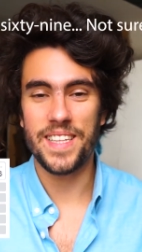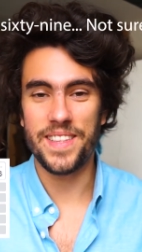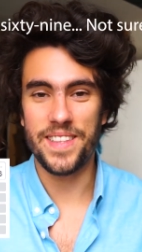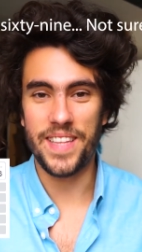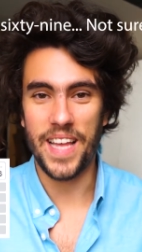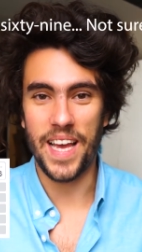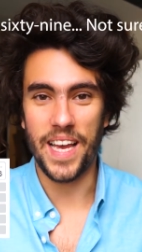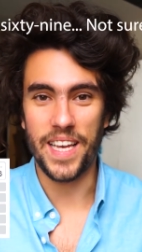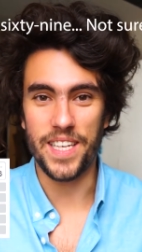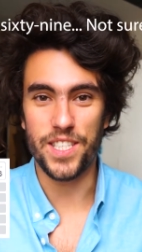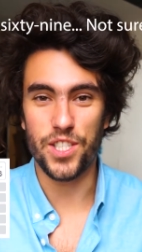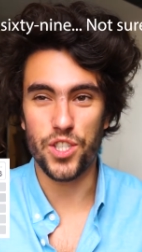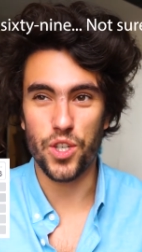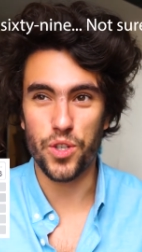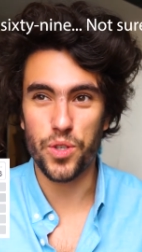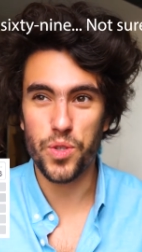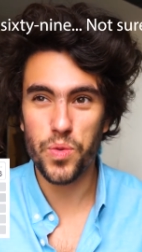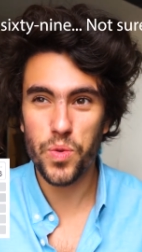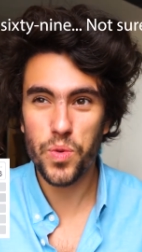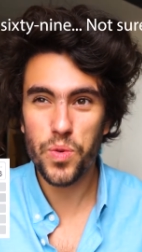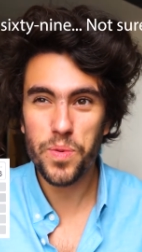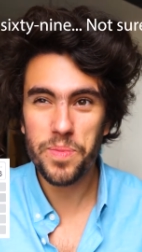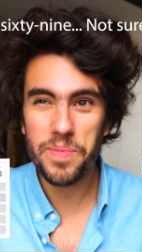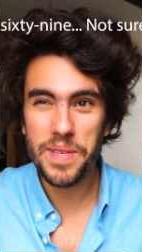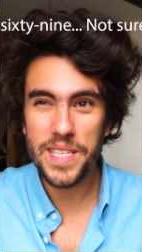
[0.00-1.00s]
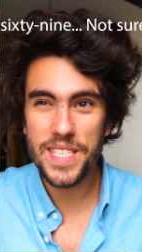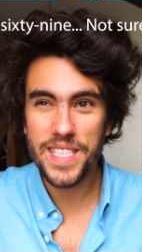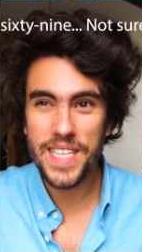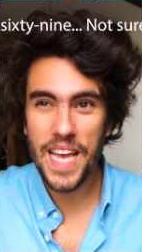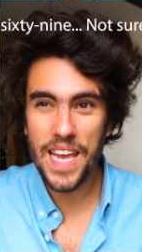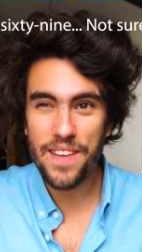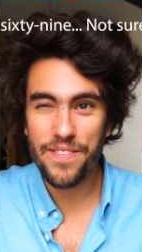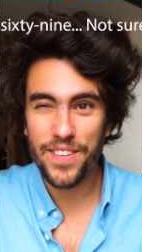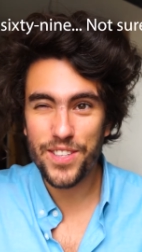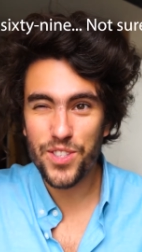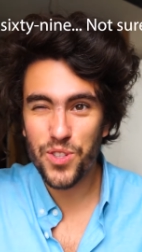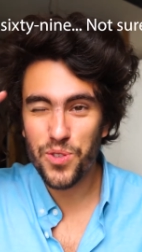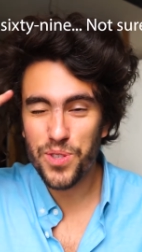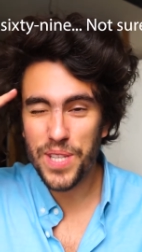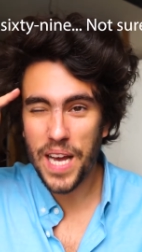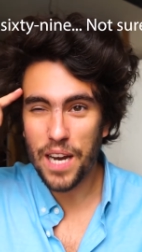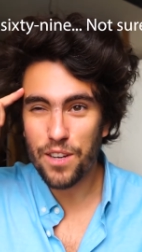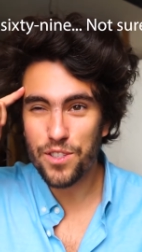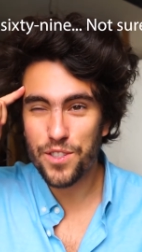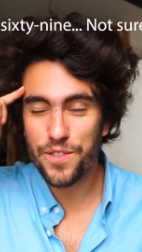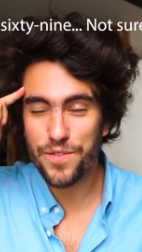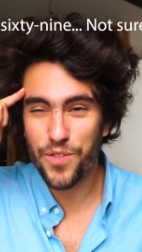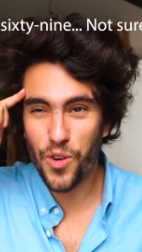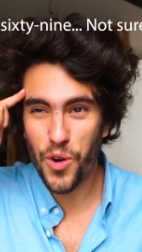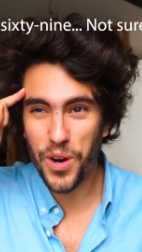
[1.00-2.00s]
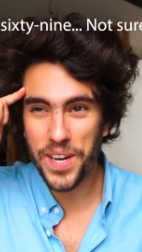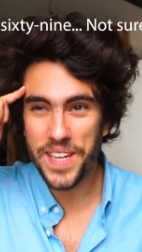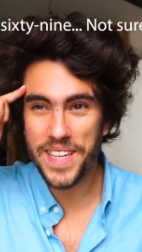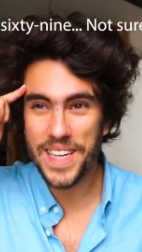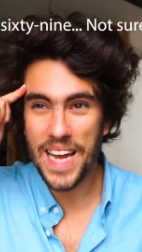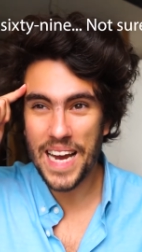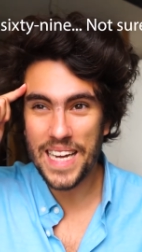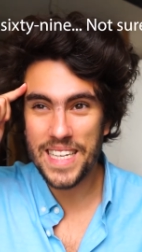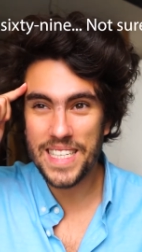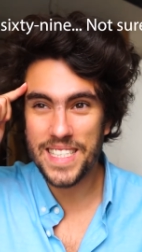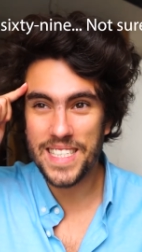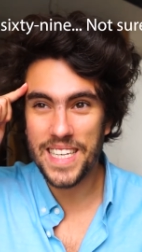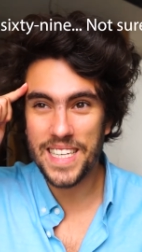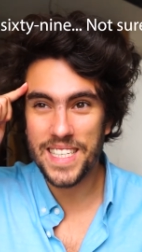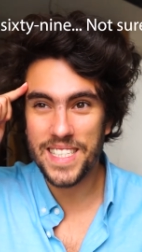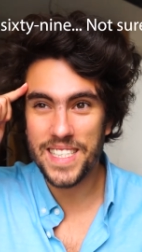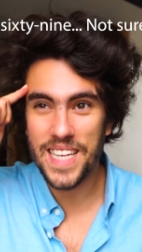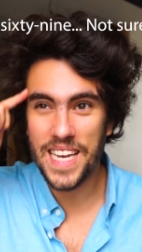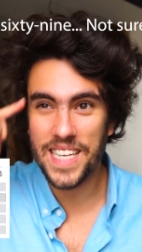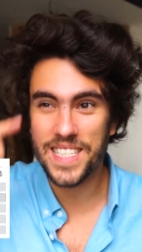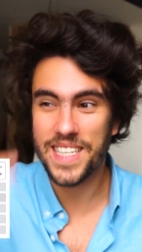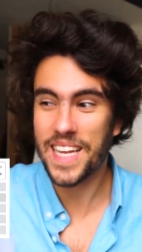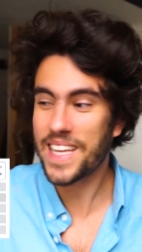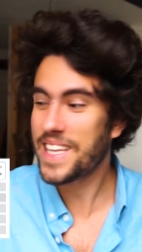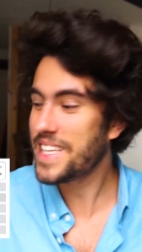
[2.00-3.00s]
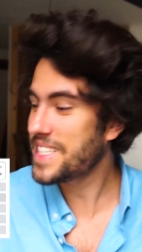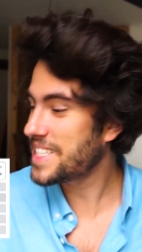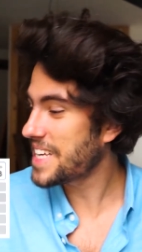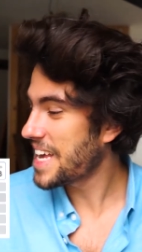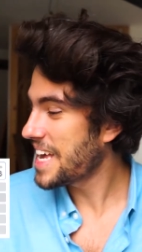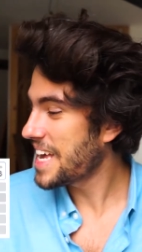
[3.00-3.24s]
days. So you will be saving 2,496 days. That is